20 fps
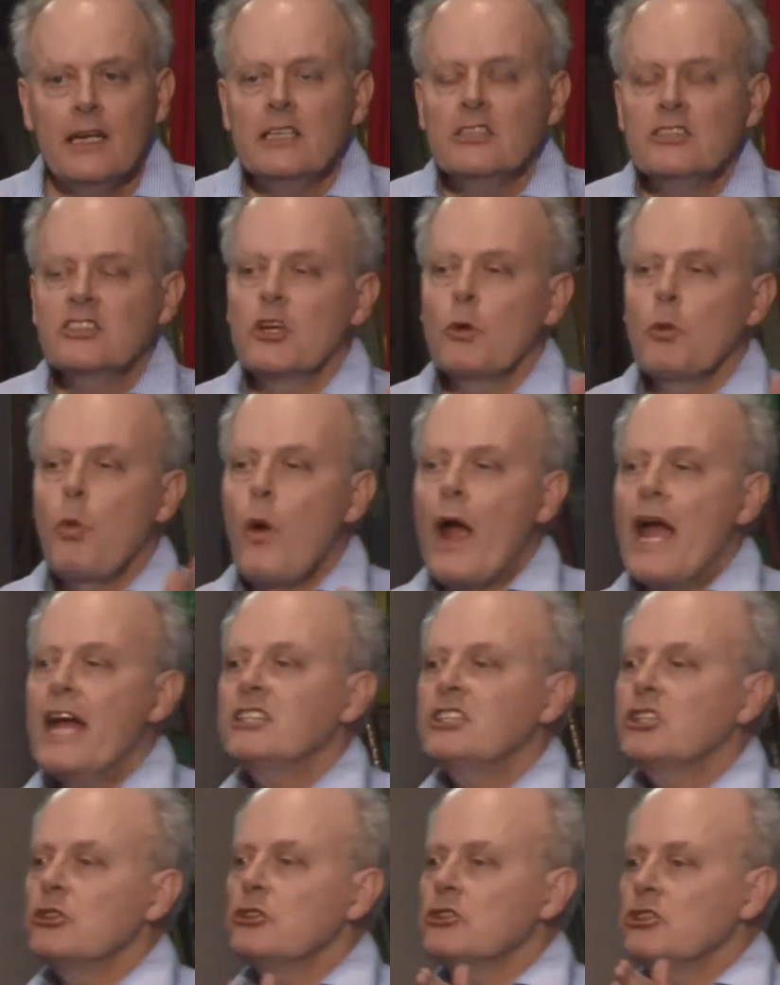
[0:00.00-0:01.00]
So where
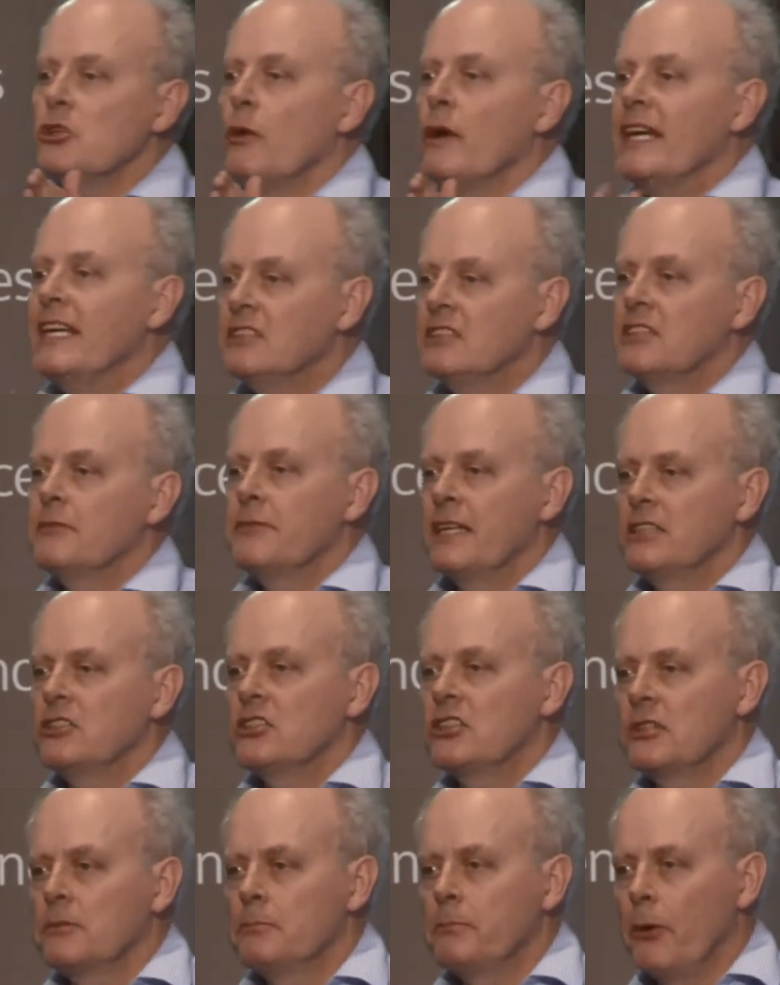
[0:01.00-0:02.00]
should your
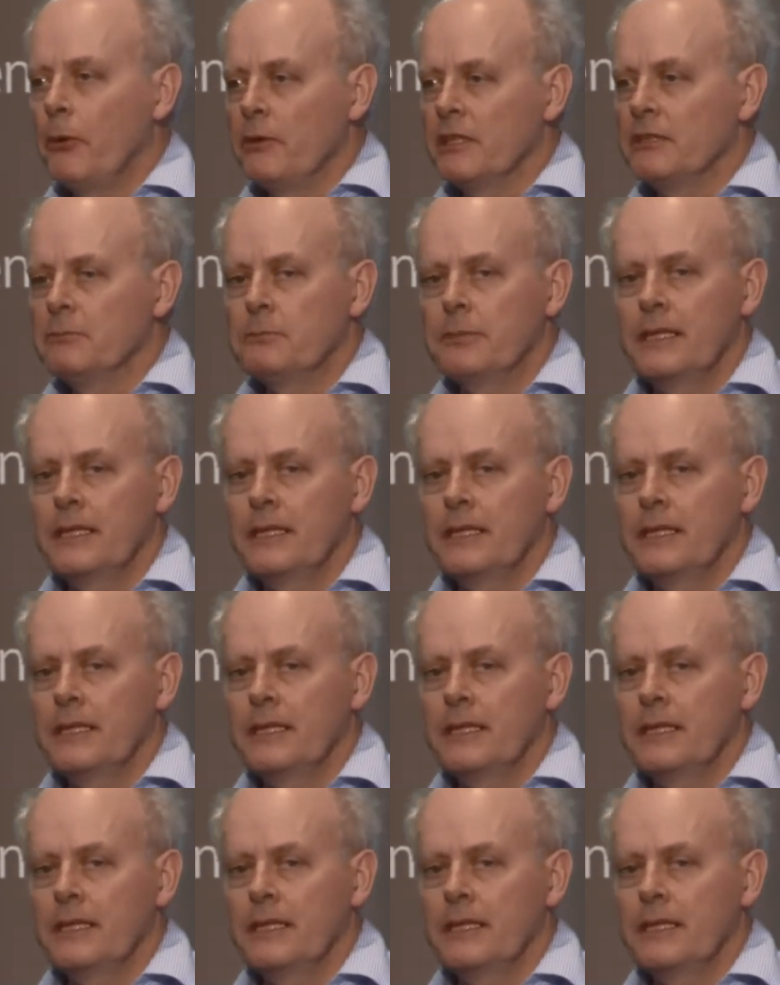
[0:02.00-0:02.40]
intervention point